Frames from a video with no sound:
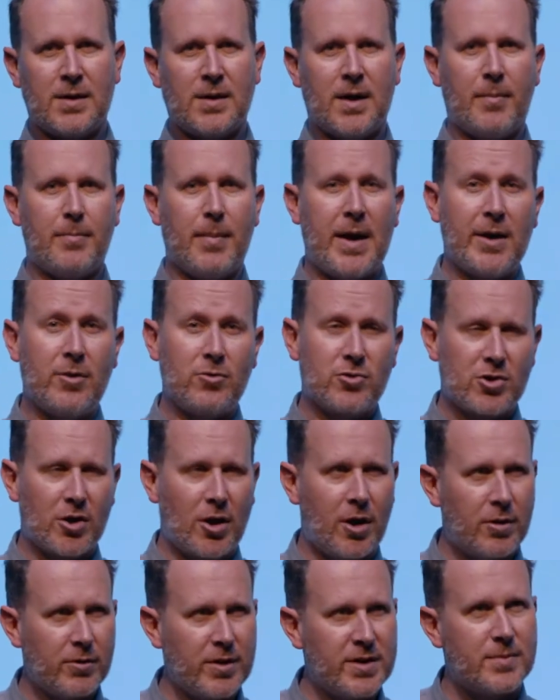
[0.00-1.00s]
a male
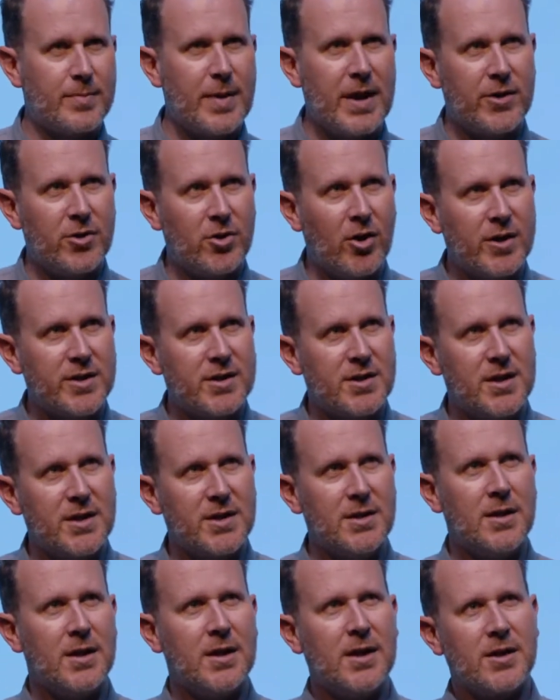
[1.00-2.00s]
child, he's about
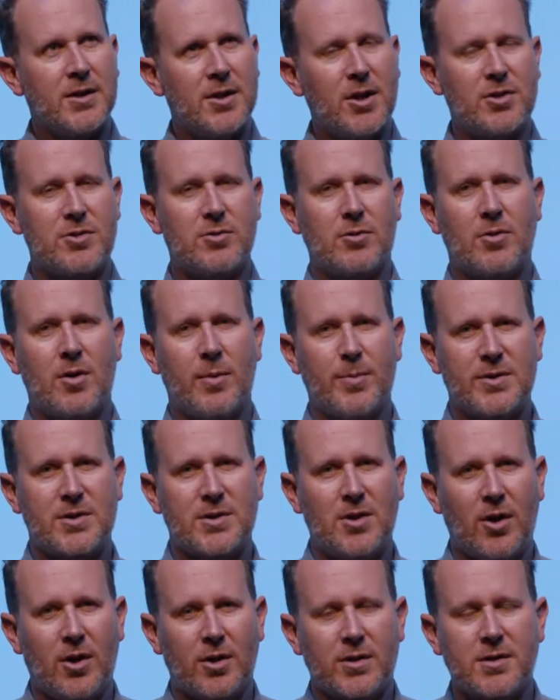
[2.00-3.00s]
19, goes to Equippers
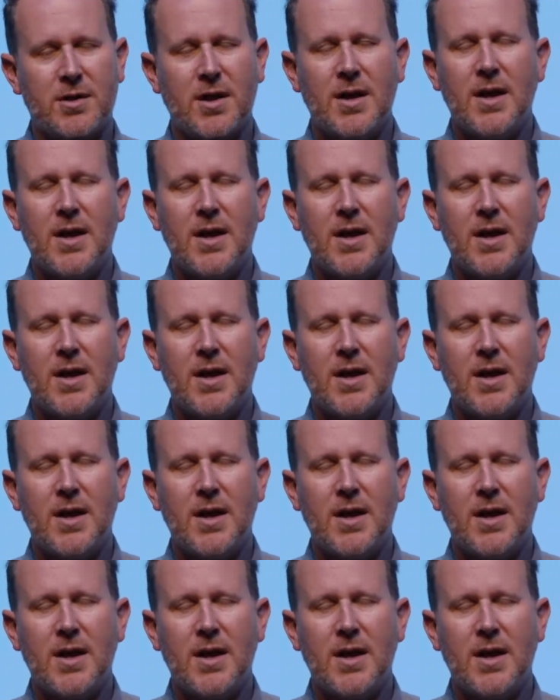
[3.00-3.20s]
College.